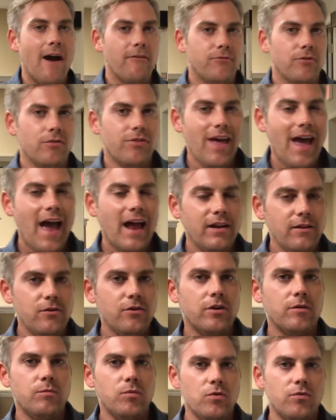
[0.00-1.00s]
After
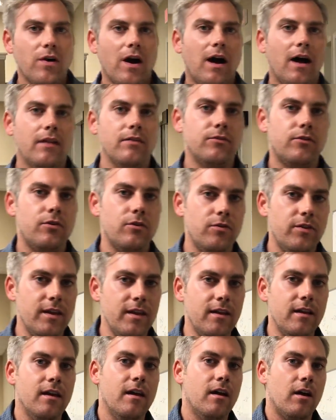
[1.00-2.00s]
that, you can move on
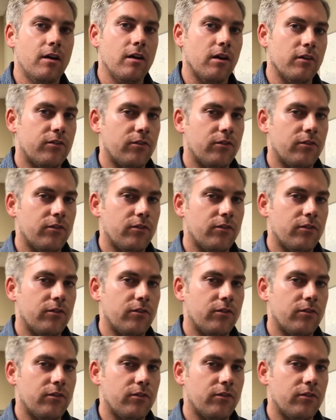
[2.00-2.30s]
to the